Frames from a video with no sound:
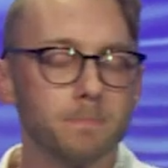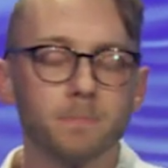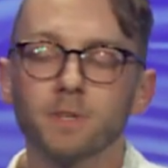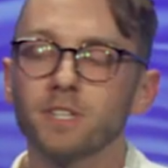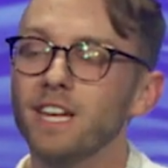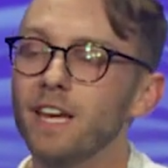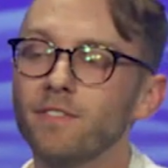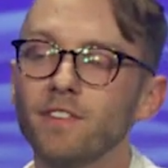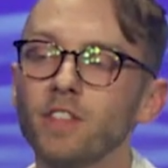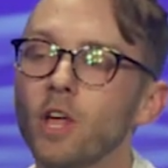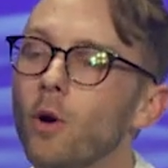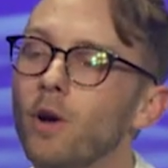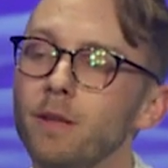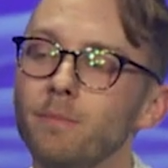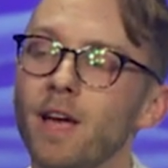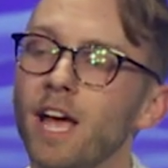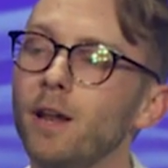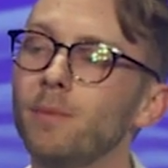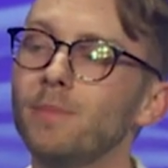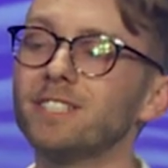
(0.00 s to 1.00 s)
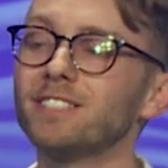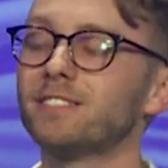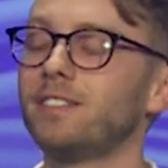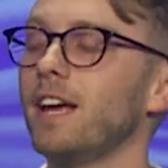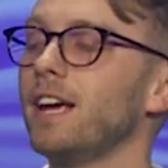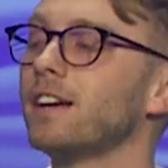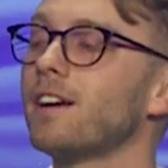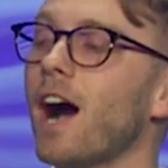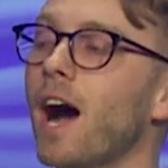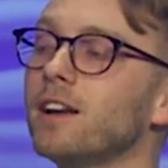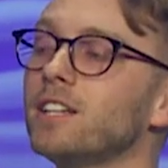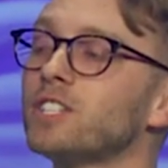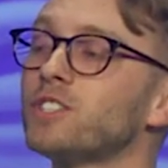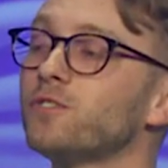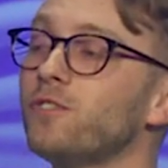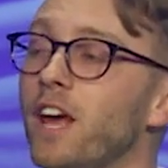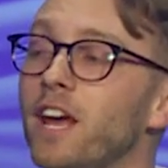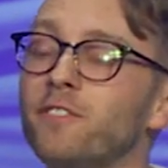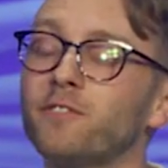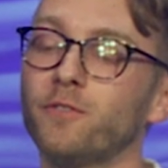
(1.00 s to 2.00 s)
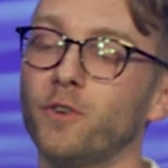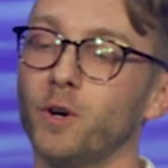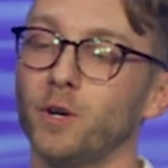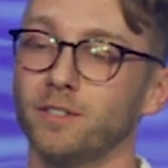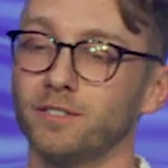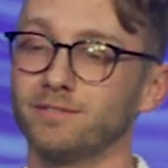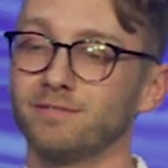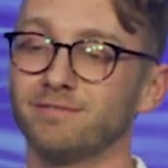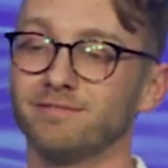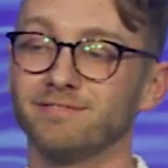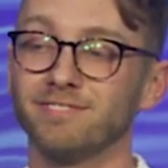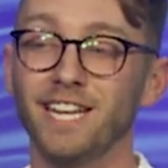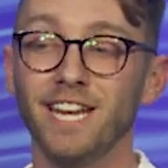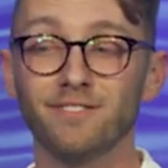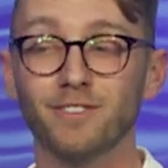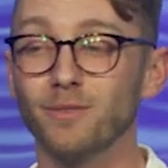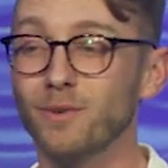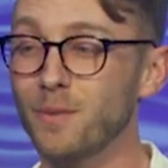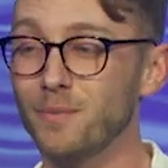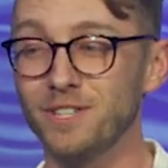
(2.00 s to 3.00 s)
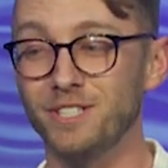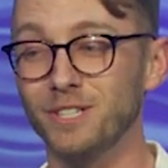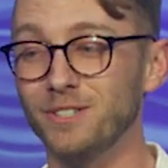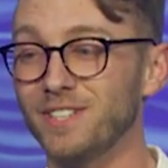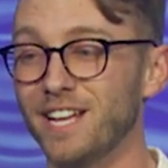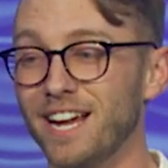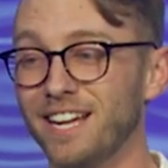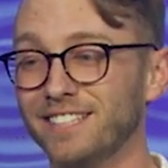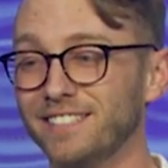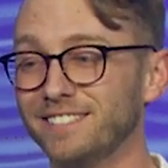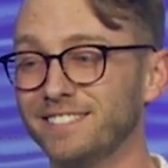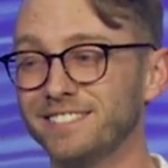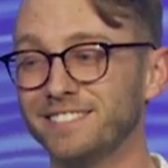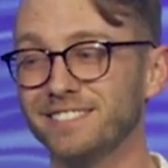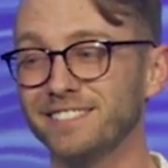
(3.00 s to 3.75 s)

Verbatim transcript: So even though he made a mistake, God is faithful even when we do that.